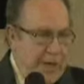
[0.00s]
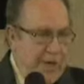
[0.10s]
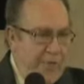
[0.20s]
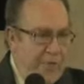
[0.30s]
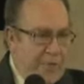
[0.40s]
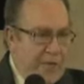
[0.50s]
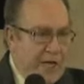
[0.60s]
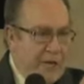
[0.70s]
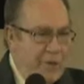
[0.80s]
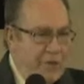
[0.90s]
Everyone say,
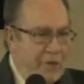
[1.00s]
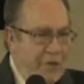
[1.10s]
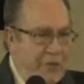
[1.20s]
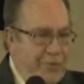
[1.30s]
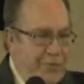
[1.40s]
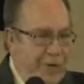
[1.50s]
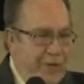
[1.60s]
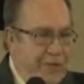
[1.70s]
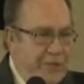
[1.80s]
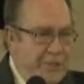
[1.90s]
I don't treat for
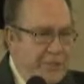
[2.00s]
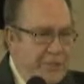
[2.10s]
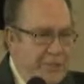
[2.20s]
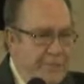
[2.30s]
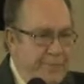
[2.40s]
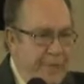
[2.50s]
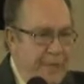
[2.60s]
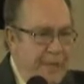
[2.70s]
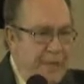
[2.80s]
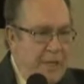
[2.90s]
things,
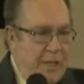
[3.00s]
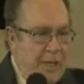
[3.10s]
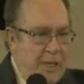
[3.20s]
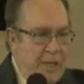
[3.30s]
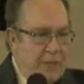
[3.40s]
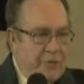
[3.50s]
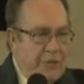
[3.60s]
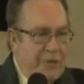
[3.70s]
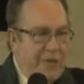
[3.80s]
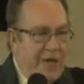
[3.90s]
I
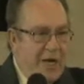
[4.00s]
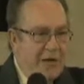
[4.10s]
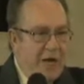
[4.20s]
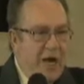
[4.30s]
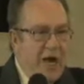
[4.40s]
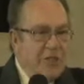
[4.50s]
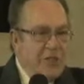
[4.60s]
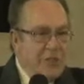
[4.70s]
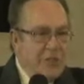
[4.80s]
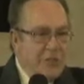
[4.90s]
treat to become the
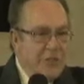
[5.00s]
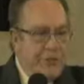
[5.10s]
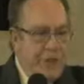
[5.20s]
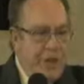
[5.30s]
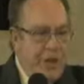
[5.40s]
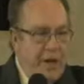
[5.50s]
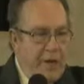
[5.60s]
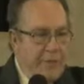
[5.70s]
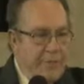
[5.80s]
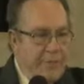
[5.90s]
consciousness of the thing.
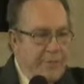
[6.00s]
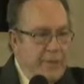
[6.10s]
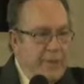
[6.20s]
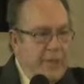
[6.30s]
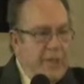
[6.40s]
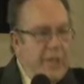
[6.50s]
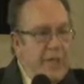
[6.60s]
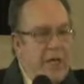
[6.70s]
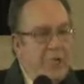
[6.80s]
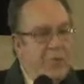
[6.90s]

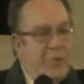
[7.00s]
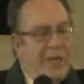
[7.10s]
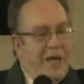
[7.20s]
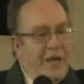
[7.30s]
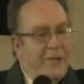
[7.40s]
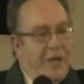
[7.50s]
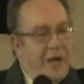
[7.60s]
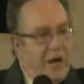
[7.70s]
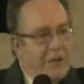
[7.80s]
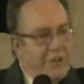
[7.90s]
If you become the
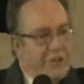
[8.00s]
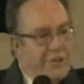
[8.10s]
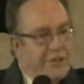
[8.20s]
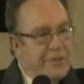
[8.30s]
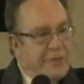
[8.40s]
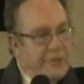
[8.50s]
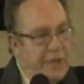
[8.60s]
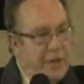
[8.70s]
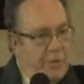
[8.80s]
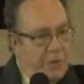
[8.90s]
consciousness, the
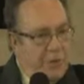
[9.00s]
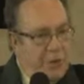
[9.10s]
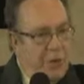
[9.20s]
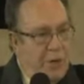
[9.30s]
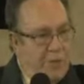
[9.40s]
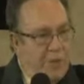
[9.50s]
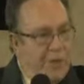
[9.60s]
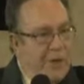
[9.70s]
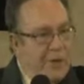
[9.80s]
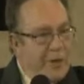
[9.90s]
thing will show up in
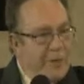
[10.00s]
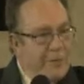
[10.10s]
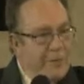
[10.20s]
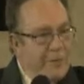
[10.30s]
better.